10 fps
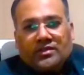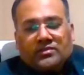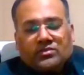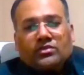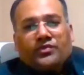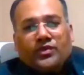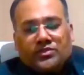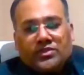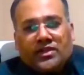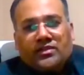So the
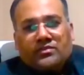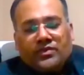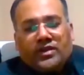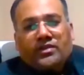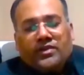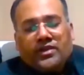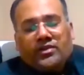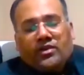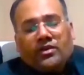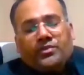future is very,
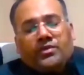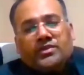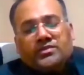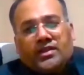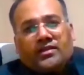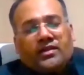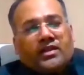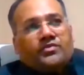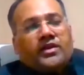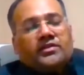very optimistic
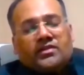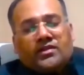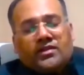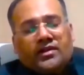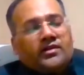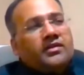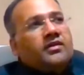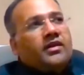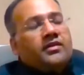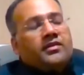as far as India
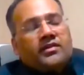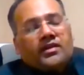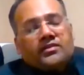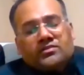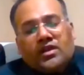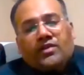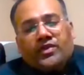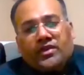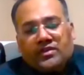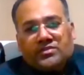and India's
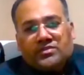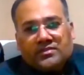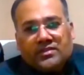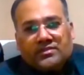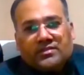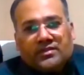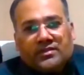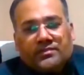staffing industry is concerned.